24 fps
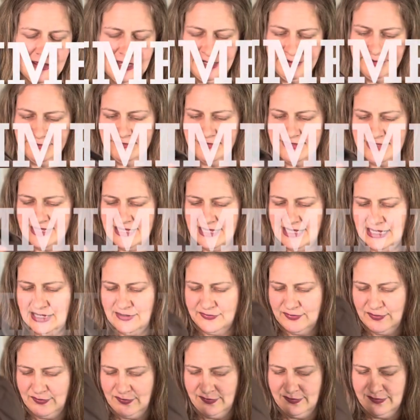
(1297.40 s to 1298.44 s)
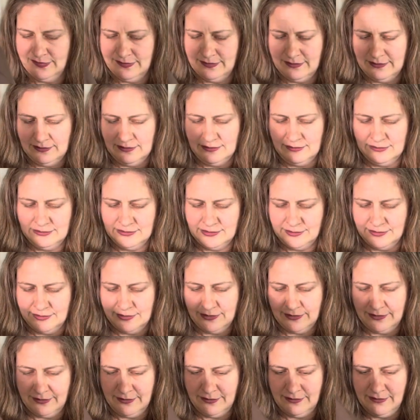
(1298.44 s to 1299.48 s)
I don't think he has his
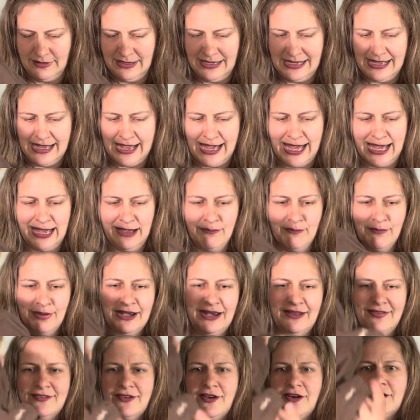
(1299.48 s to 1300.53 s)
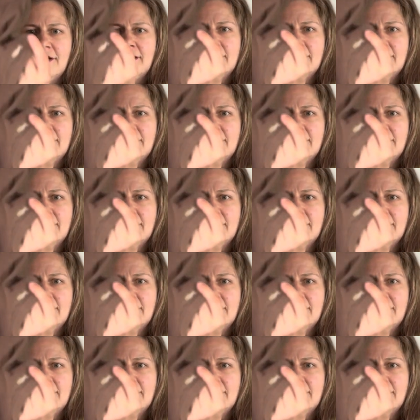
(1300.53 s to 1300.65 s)
logo name, but it's got a